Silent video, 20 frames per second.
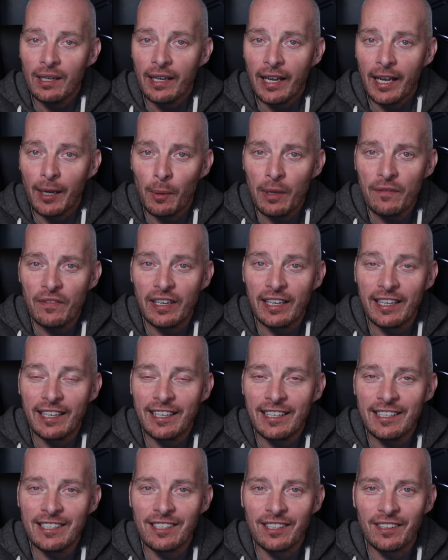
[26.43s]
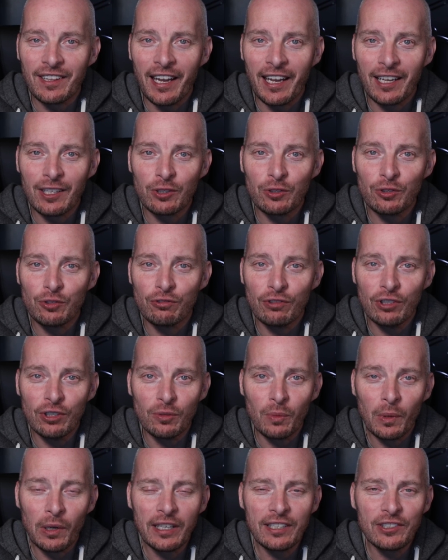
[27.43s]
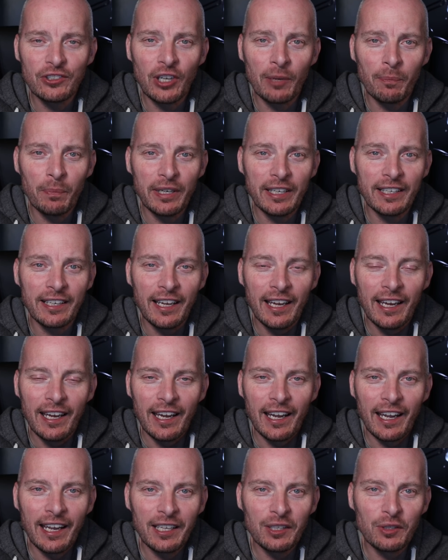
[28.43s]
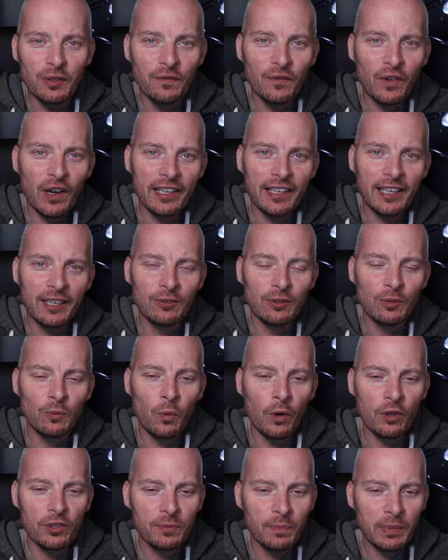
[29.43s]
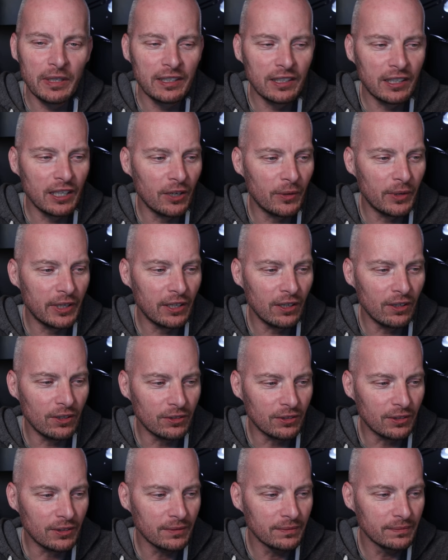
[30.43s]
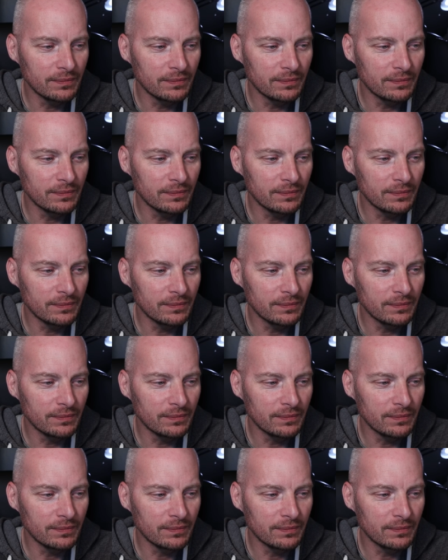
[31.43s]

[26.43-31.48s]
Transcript: However, is that true? Well, let's jump in and find out what's been going on.